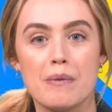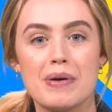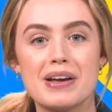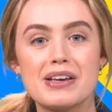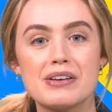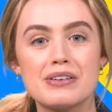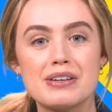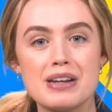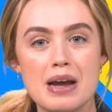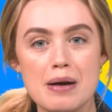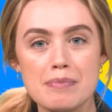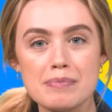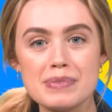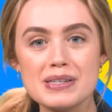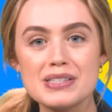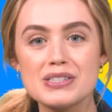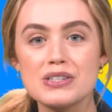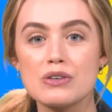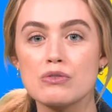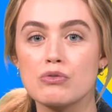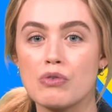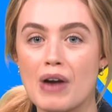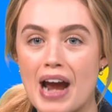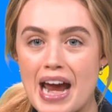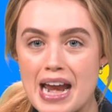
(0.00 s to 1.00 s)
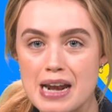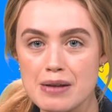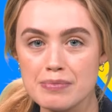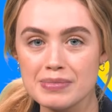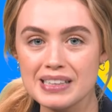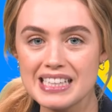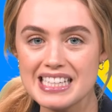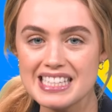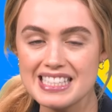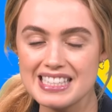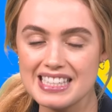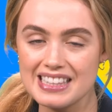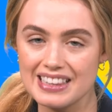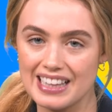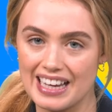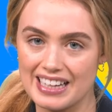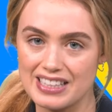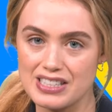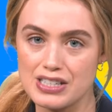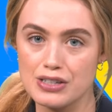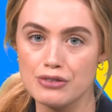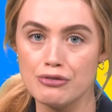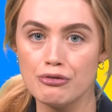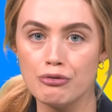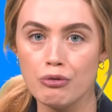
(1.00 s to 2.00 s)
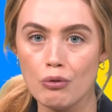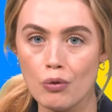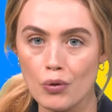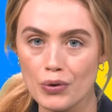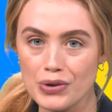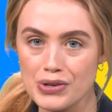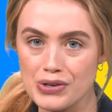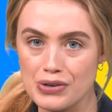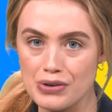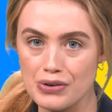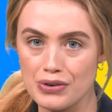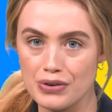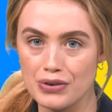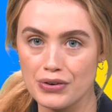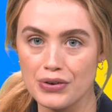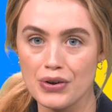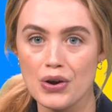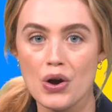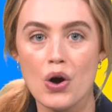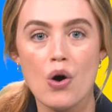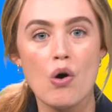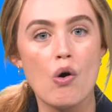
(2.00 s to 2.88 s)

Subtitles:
where your numbers are randomly selected for you.